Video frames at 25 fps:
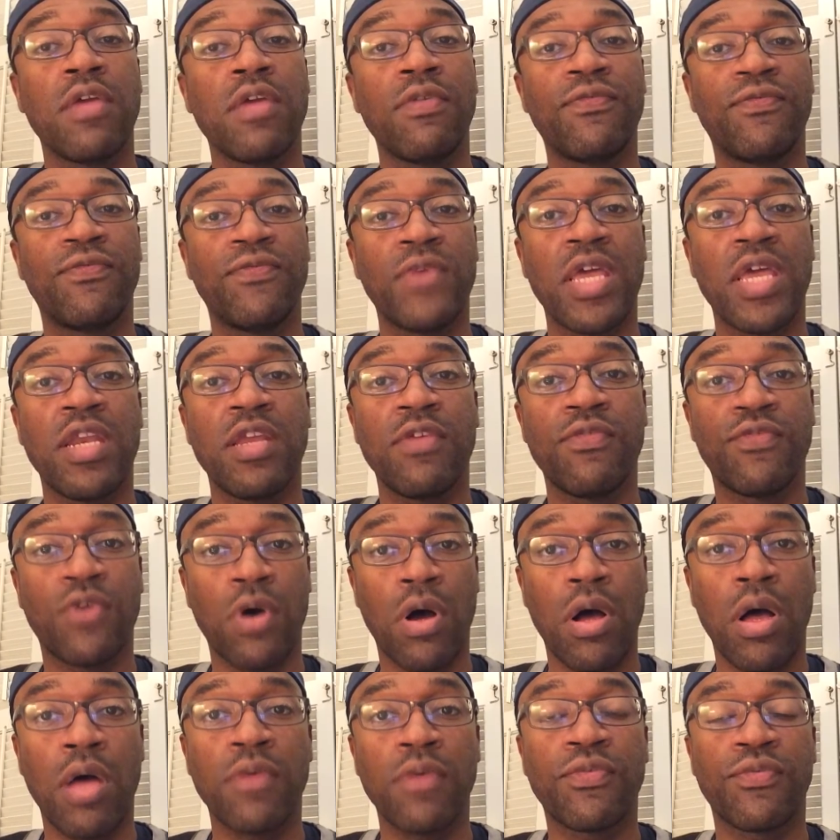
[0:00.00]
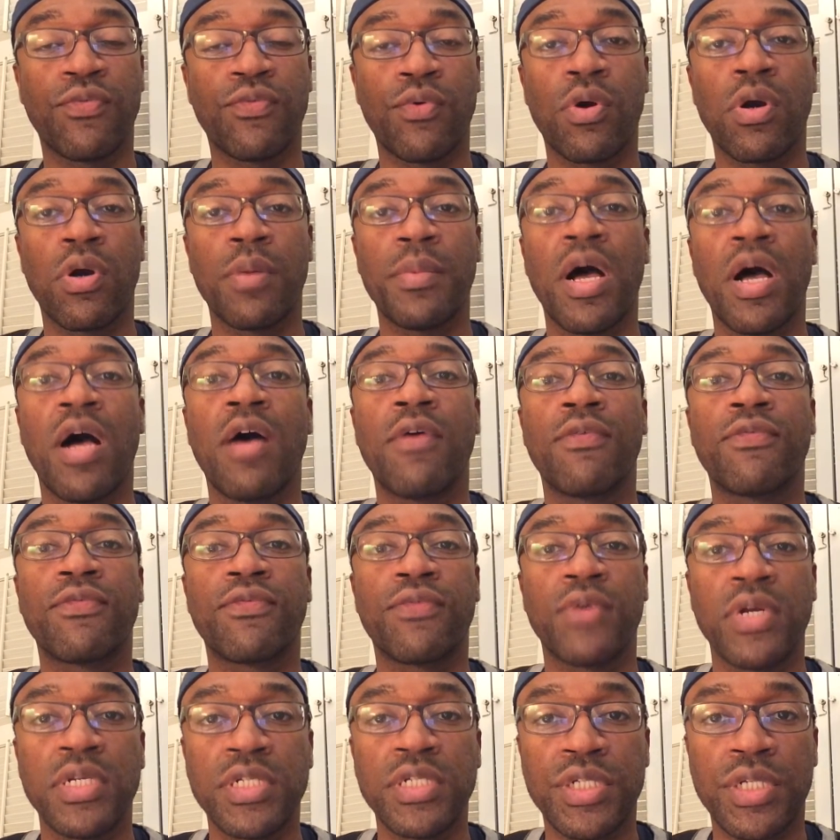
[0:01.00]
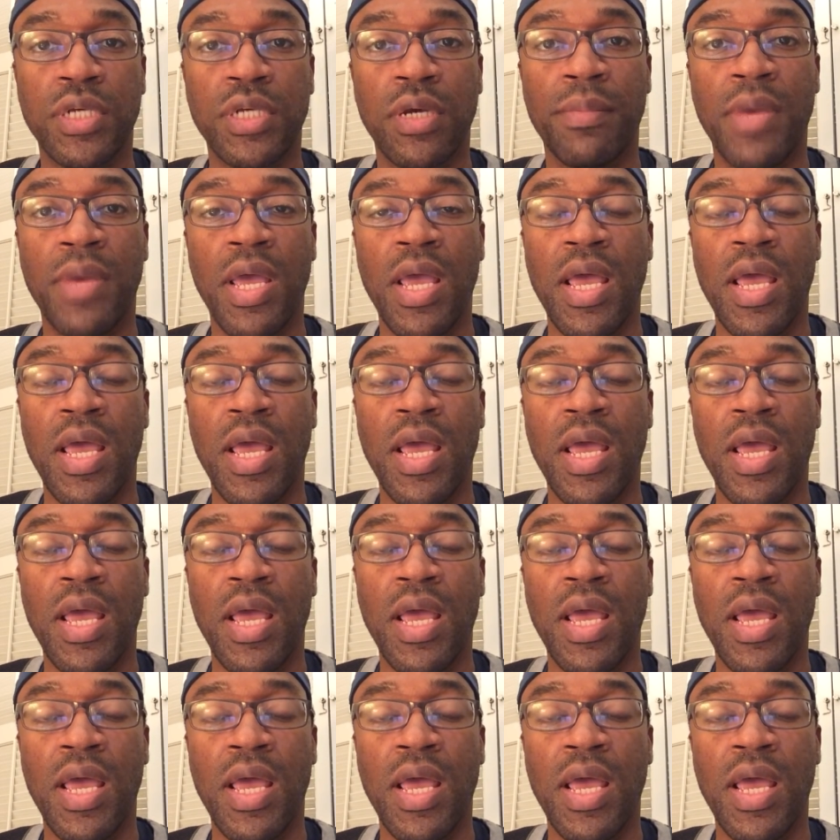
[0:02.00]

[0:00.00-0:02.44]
ev an evolved form of friendship.